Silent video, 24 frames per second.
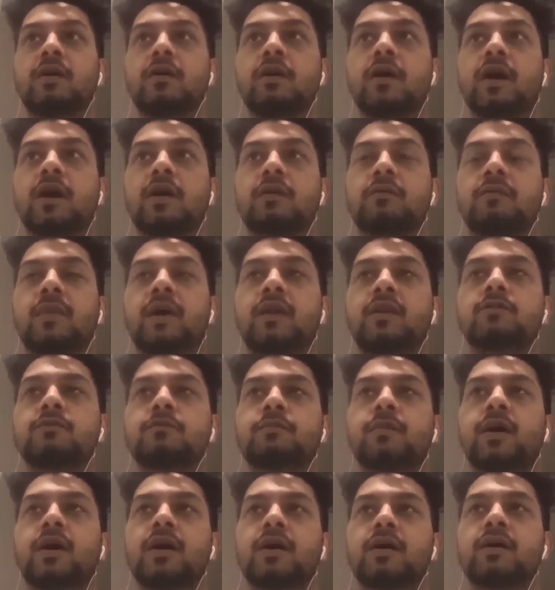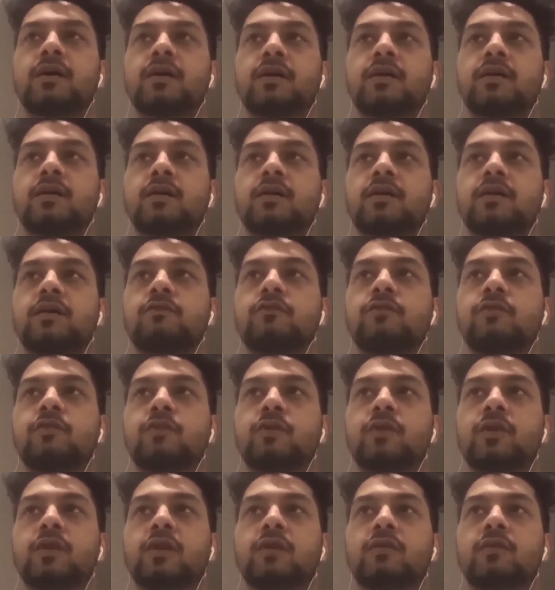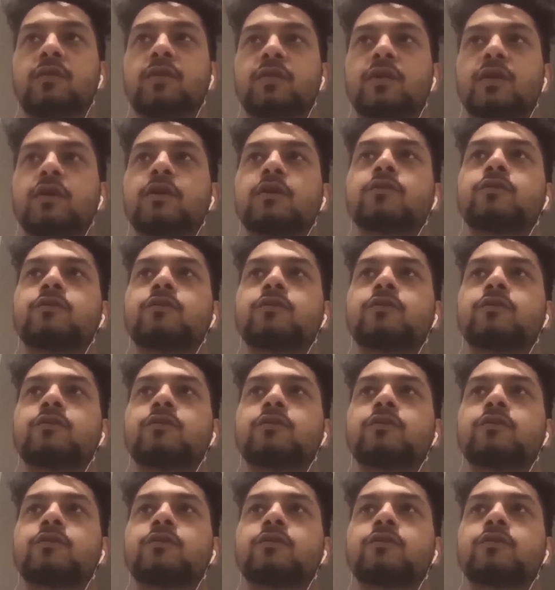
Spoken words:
and manage my food and everything.